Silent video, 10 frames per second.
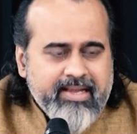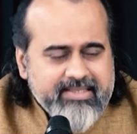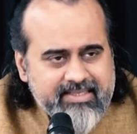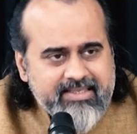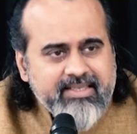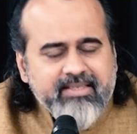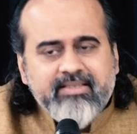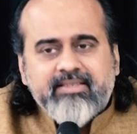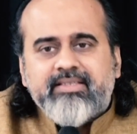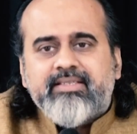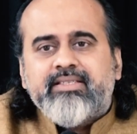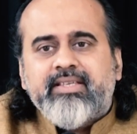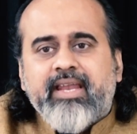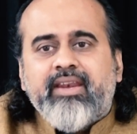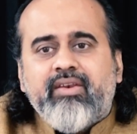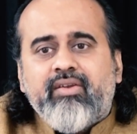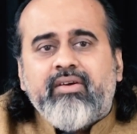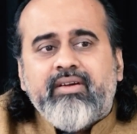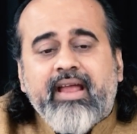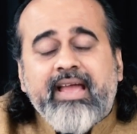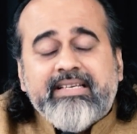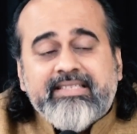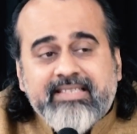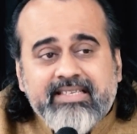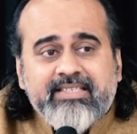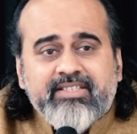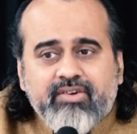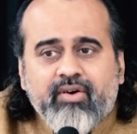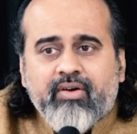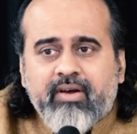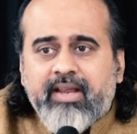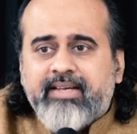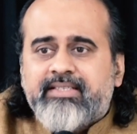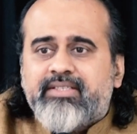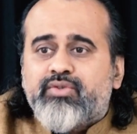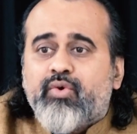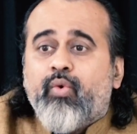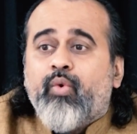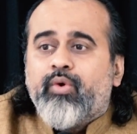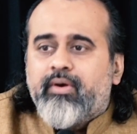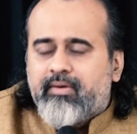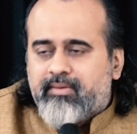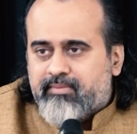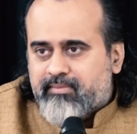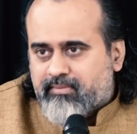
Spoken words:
Existence cannot exist on its own.